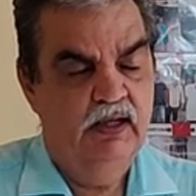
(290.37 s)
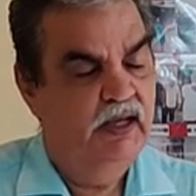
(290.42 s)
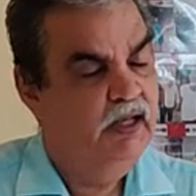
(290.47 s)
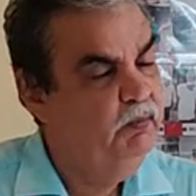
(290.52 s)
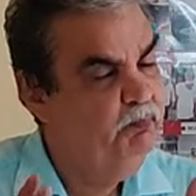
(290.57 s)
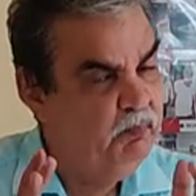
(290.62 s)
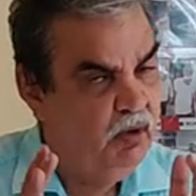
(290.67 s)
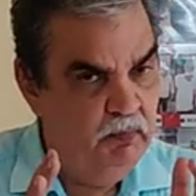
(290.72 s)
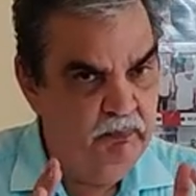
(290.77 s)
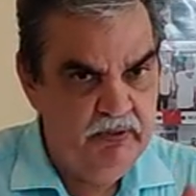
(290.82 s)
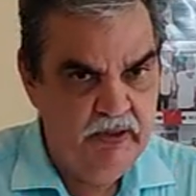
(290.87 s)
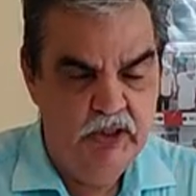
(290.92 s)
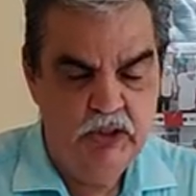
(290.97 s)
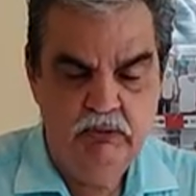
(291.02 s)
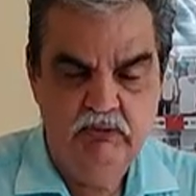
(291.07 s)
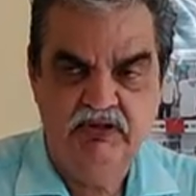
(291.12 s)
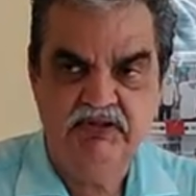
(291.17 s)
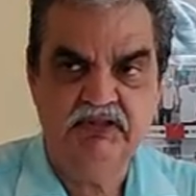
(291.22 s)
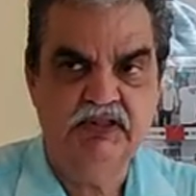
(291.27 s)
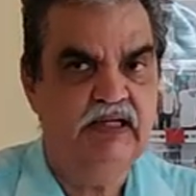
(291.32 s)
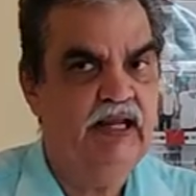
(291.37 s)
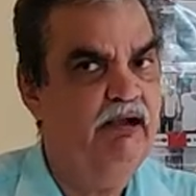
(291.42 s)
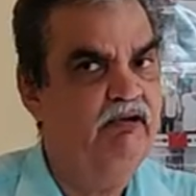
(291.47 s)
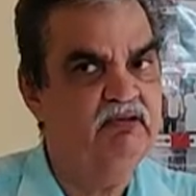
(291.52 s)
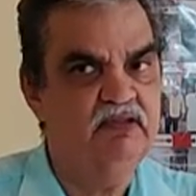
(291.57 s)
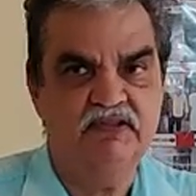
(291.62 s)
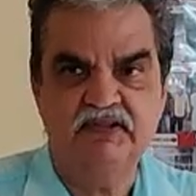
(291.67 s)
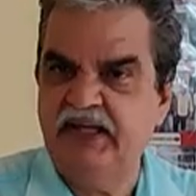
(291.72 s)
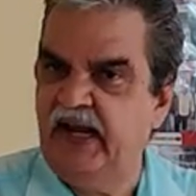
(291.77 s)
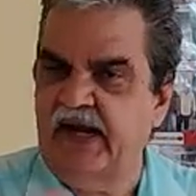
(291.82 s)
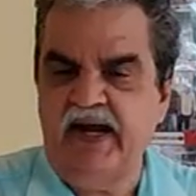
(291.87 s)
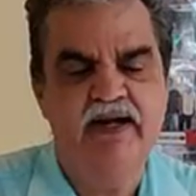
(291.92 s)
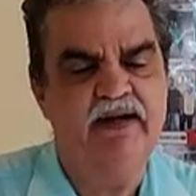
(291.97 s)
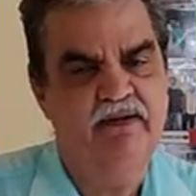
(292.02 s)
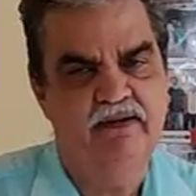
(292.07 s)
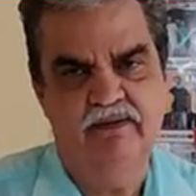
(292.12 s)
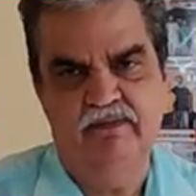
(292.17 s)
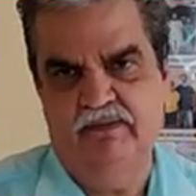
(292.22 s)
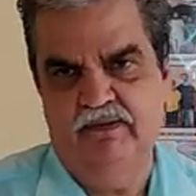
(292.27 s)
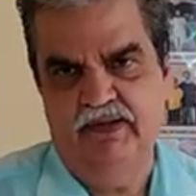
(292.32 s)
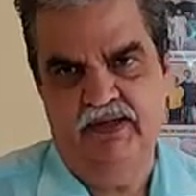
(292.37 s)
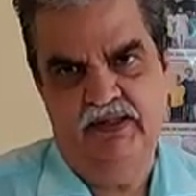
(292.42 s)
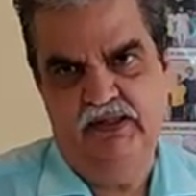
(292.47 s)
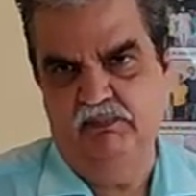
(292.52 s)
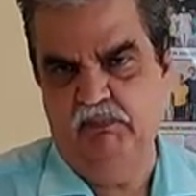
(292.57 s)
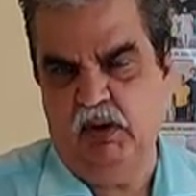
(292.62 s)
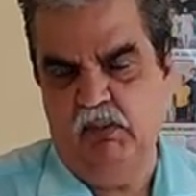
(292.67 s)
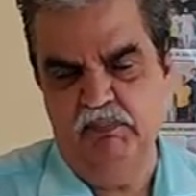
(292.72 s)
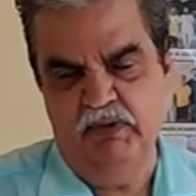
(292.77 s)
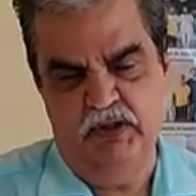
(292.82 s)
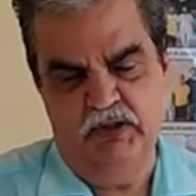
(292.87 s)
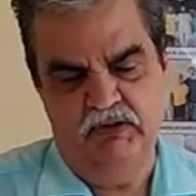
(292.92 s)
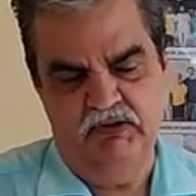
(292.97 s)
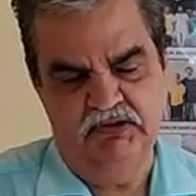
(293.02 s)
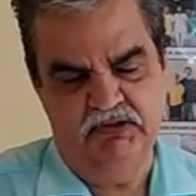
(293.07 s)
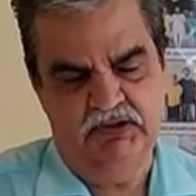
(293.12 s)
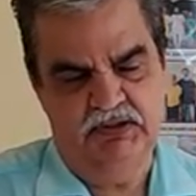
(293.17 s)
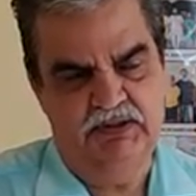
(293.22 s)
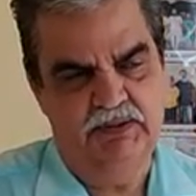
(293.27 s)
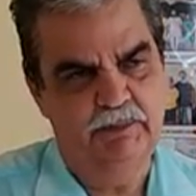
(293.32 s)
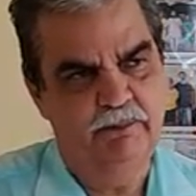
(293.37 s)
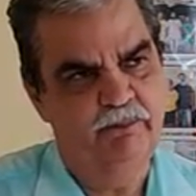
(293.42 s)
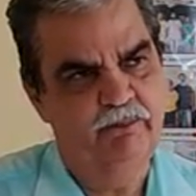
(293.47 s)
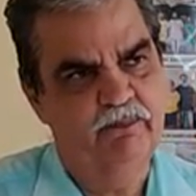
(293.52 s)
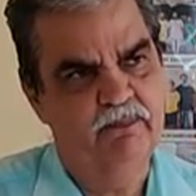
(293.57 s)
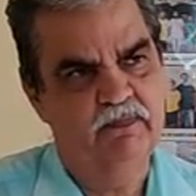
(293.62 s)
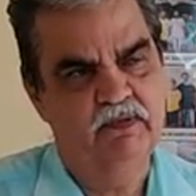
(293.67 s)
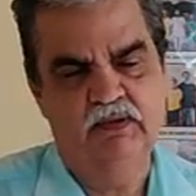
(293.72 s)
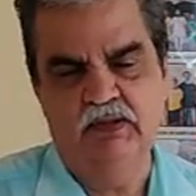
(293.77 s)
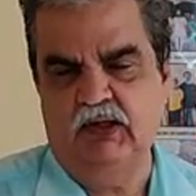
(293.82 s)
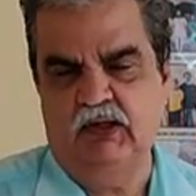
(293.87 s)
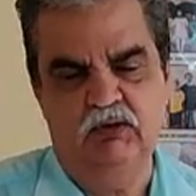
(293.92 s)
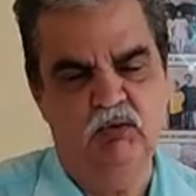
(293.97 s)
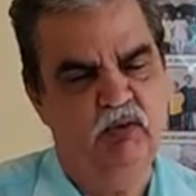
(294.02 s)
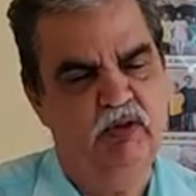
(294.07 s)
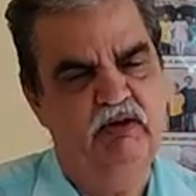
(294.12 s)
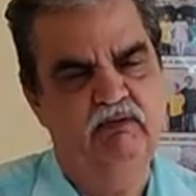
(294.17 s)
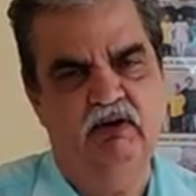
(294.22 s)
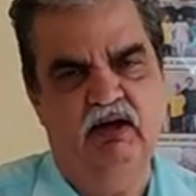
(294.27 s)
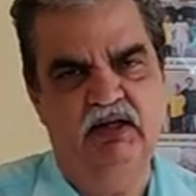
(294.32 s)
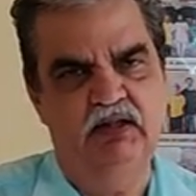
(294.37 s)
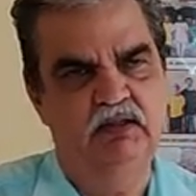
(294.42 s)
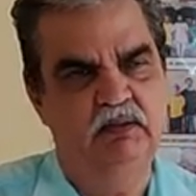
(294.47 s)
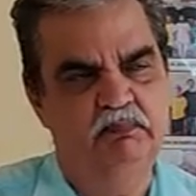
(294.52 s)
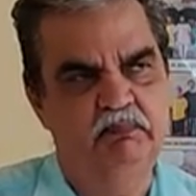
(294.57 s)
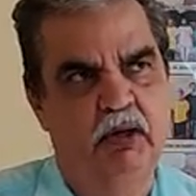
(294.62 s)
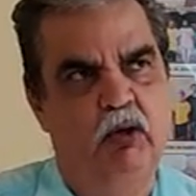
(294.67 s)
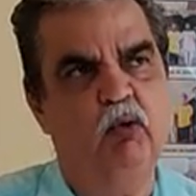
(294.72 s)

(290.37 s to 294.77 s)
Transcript: in Bombay University, I was second in Bombay University. There was only one